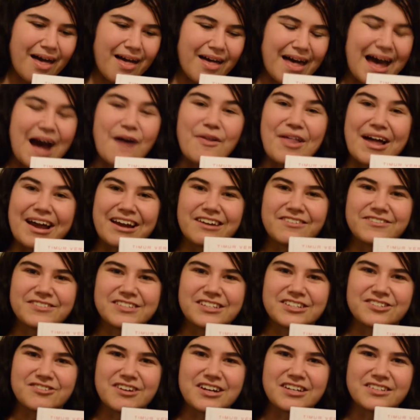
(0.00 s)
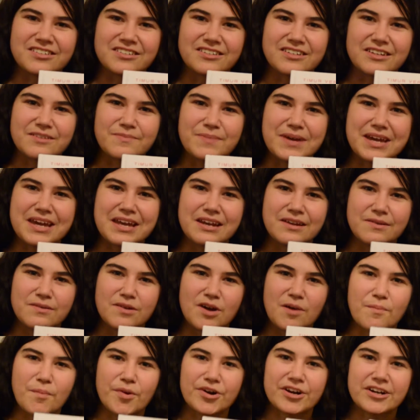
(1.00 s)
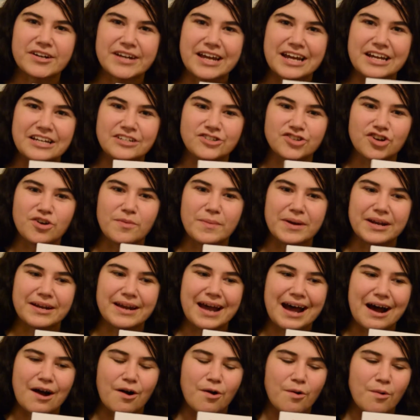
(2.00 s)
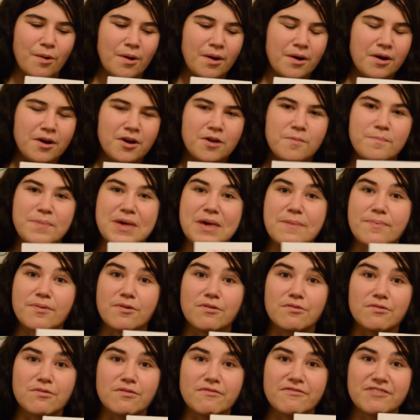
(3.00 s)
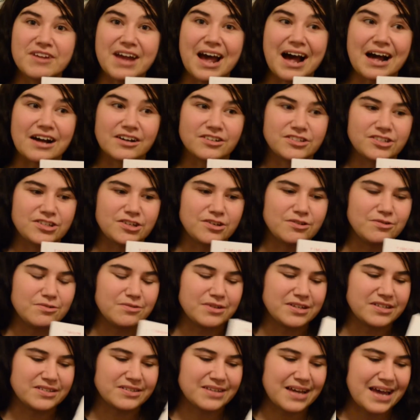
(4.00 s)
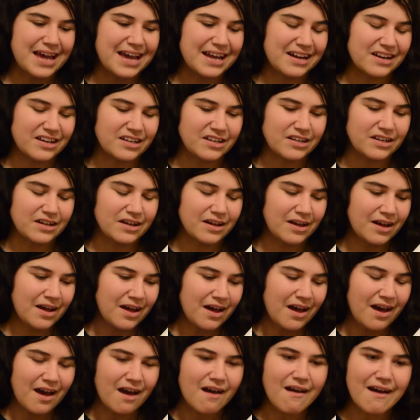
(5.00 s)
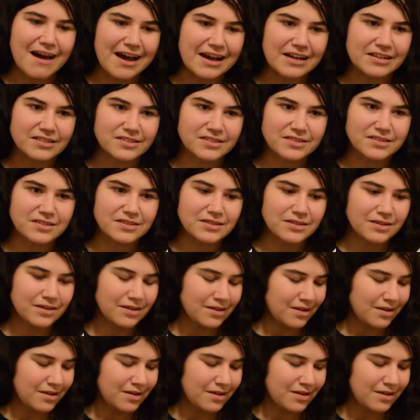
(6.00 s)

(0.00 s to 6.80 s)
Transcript: that kind of situation can be in modern day Germany, and how people react to this Hitler-esque